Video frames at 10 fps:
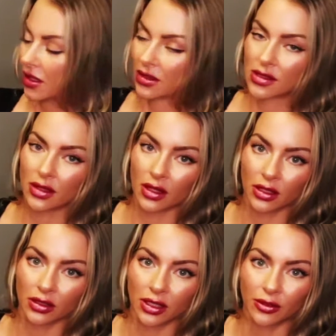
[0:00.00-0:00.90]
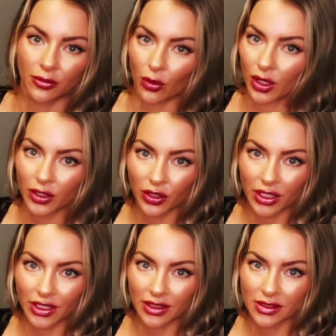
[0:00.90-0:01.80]
It's literally four
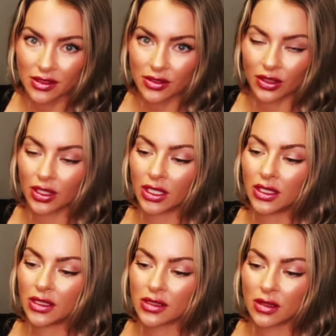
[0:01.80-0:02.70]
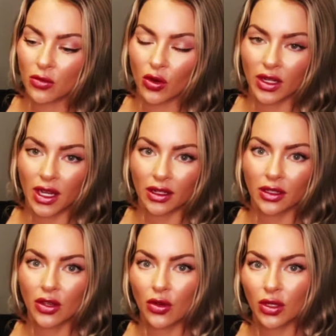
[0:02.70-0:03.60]
ingredients. You're gonna need some
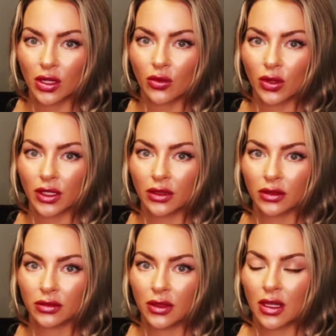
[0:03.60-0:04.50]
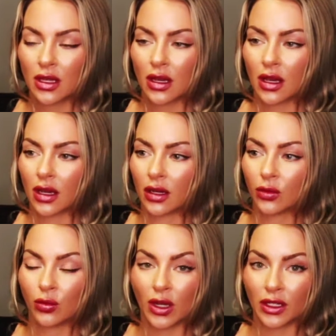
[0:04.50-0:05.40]
organic coconut oil,
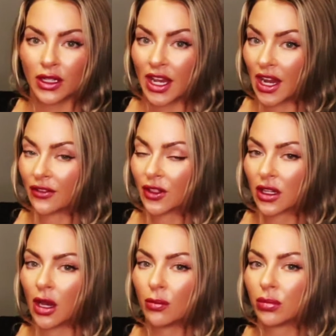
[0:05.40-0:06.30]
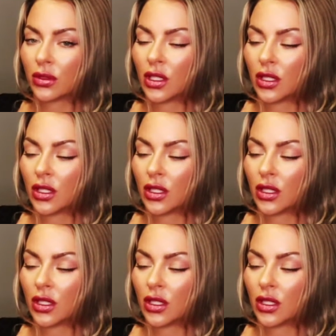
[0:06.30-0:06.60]
uh, one half a cup.